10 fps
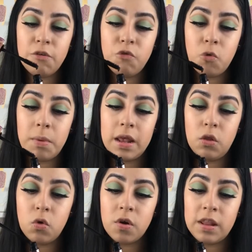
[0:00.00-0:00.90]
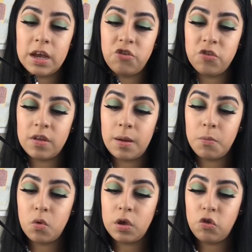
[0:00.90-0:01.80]
for my lower lashes, I'm
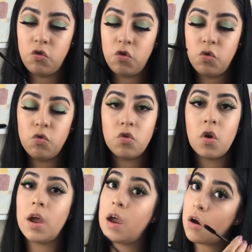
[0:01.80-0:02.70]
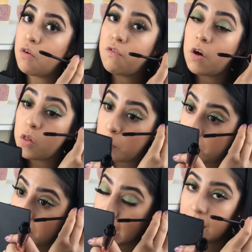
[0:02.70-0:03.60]
going to use their Air
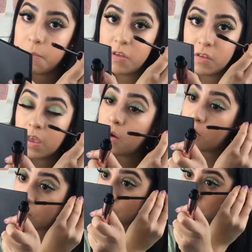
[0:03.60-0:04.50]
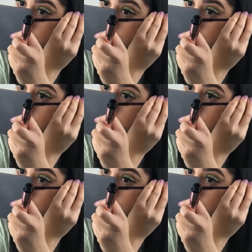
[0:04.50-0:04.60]
Volume Mega Mascara from